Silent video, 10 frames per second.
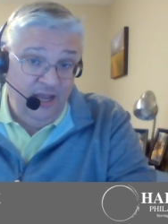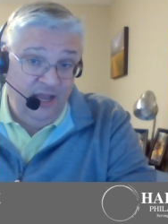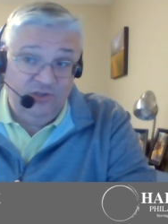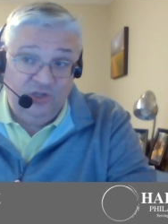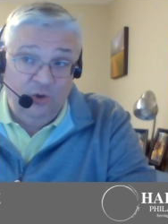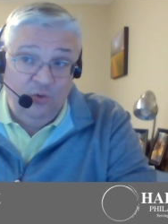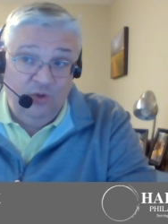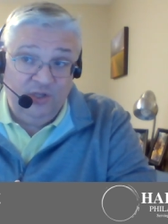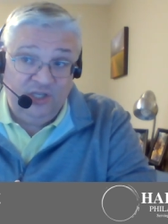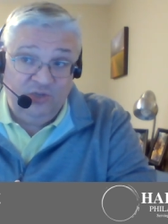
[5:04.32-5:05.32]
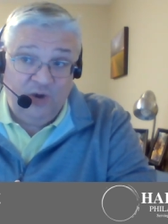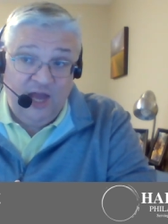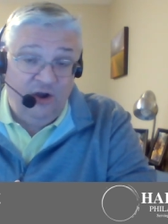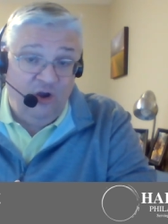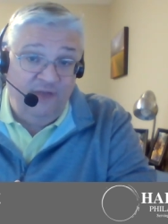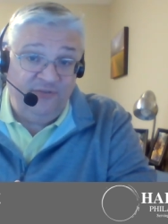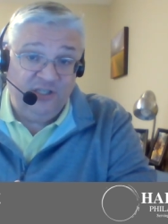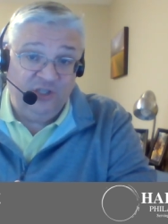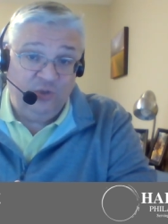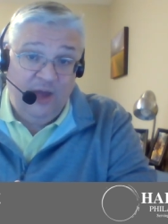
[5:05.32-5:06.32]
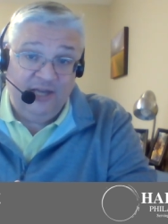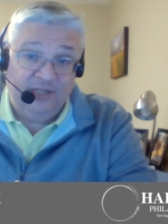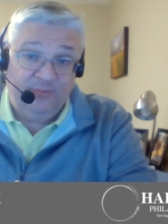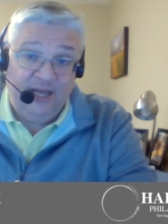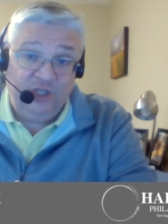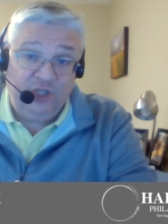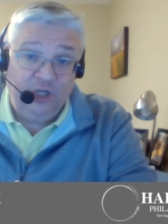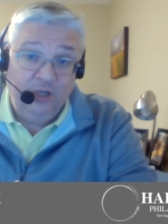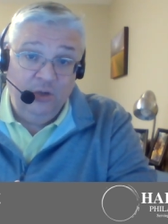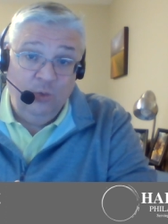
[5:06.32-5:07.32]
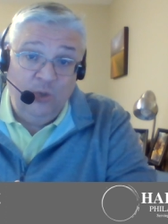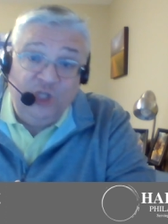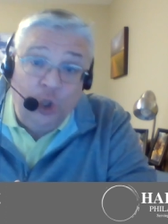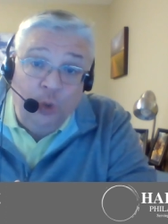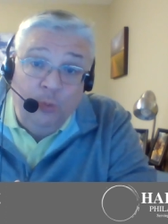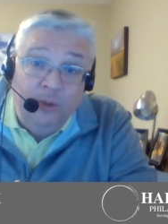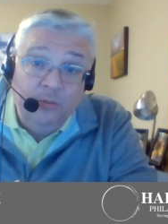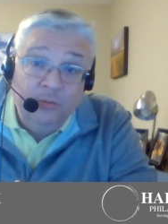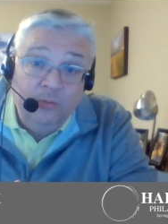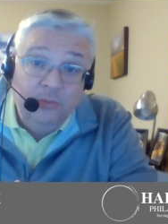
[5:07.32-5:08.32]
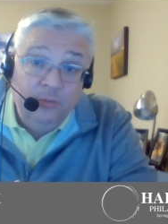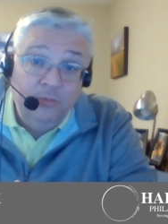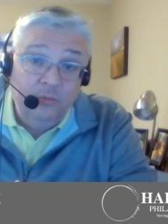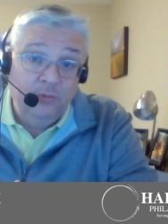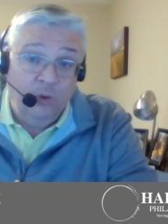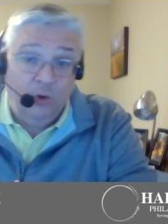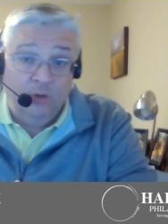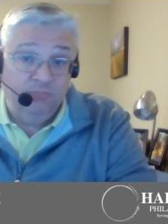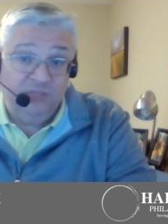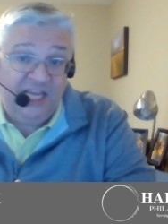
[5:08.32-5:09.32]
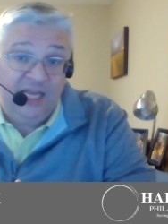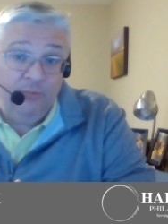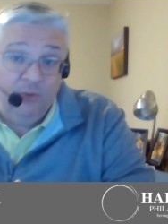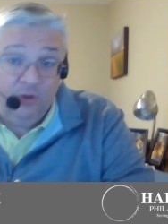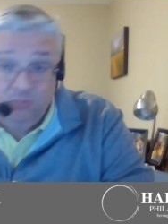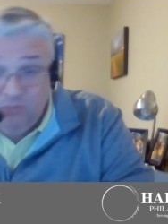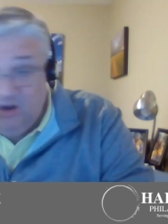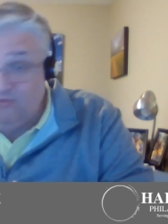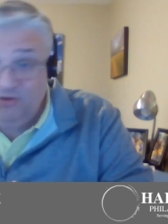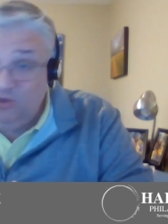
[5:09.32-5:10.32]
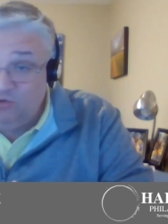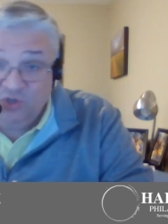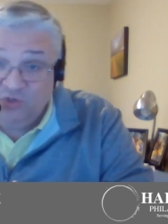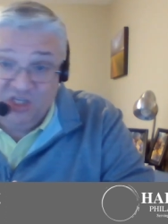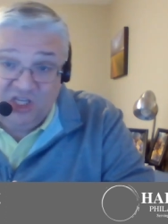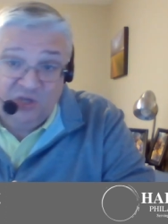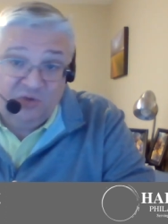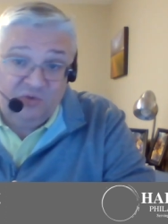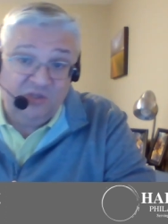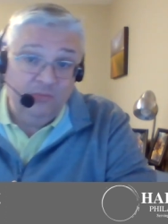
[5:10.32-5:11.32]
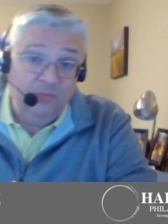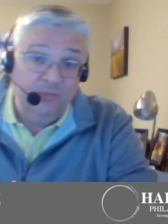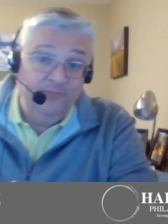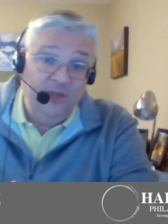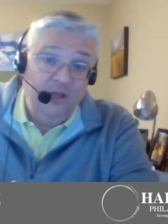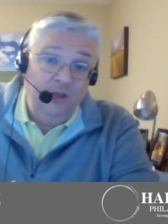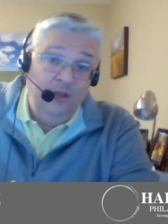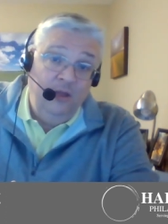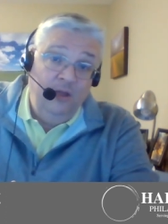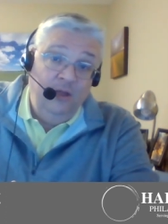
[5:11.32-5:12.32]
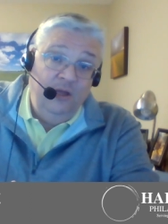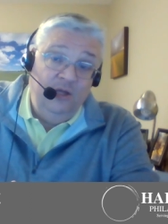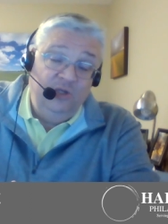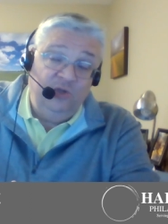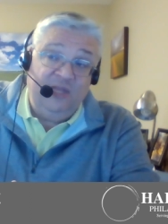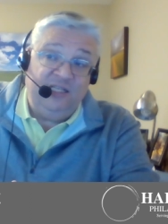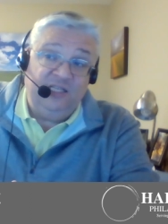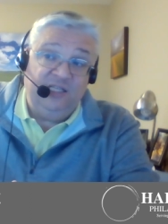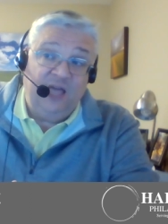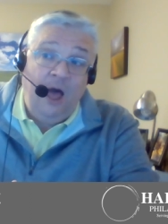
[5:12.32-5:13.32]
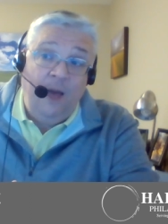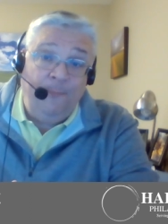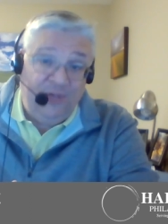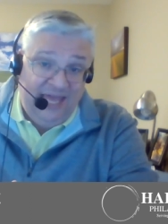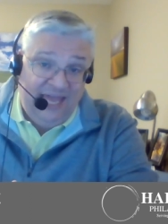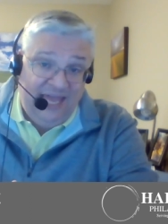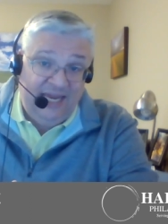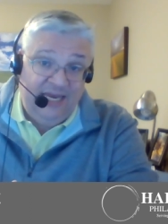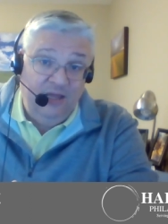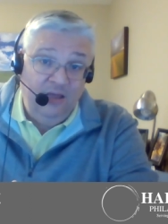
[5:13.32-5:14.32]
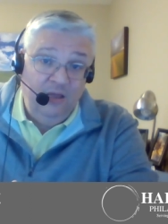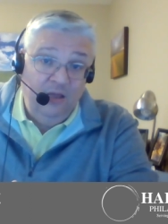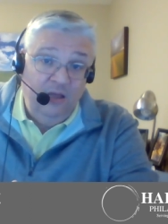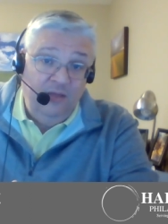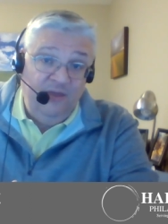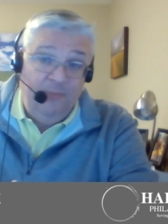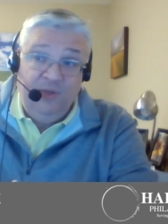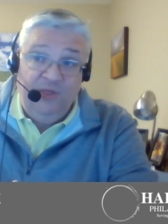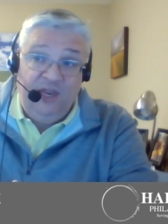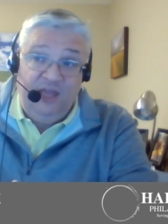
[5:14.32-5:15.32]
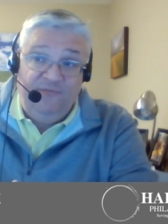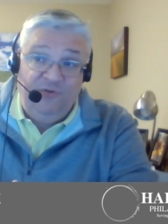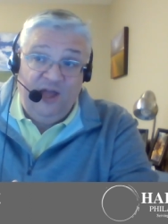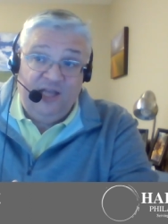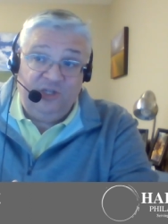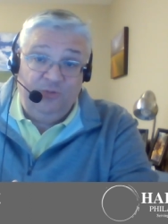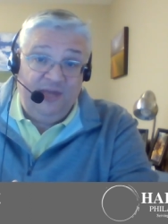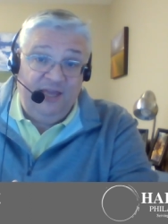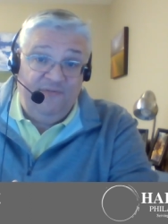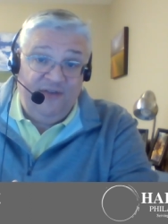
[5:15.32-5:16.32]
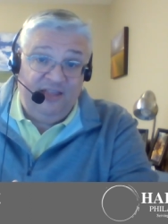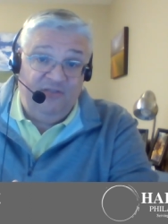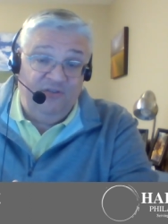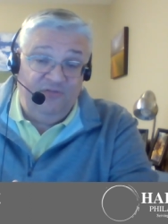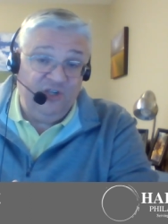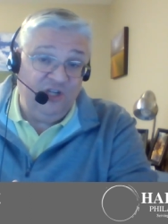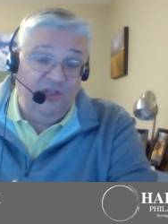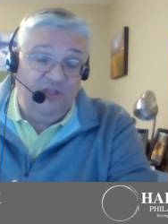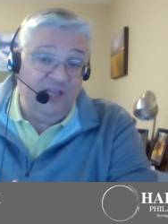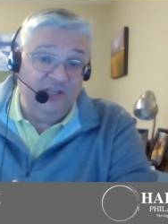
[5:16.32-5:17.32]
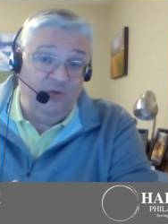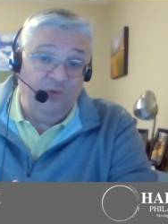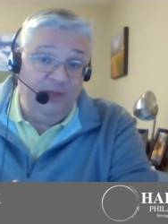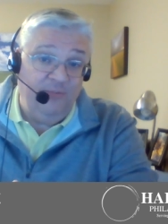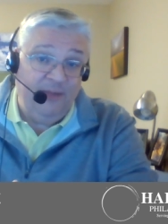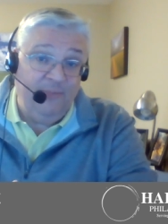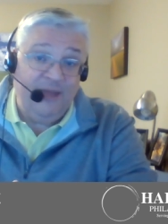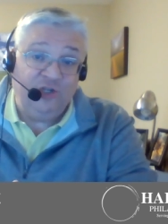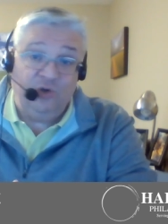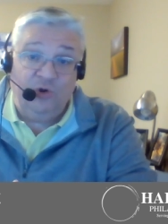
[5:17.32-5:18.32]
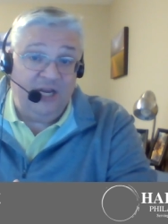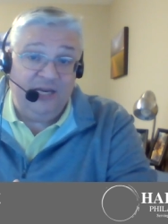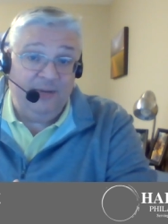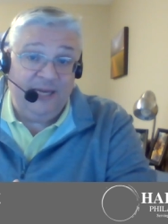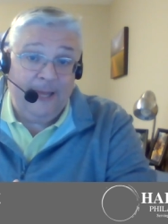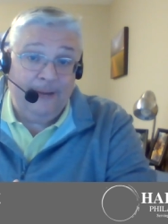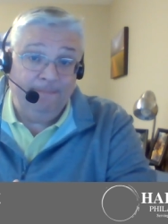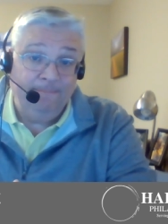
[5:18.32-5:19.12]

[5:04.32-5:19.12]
And so since we're not in offices quite as much, we Zoom or Team or whatever you choose to use. So this has complicated the ability for us to be effective and efficient in things that are really being measured or need to be done,